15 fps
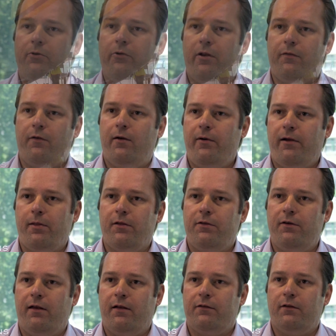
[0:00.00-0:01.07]
point of view, one of the
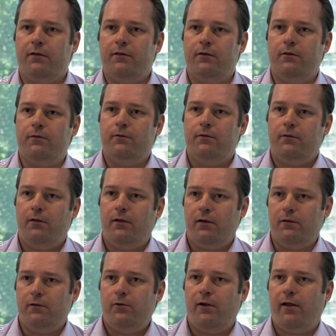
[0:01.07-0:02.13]
things that you, you
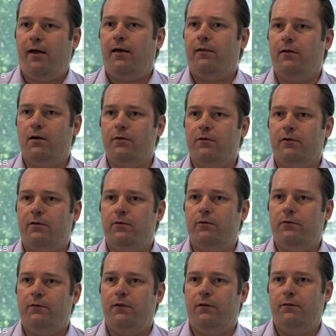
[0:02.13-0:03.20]
can do in a handover, of
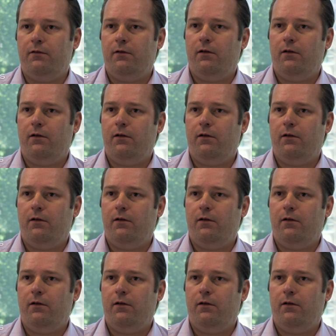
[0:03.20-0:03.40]
course, is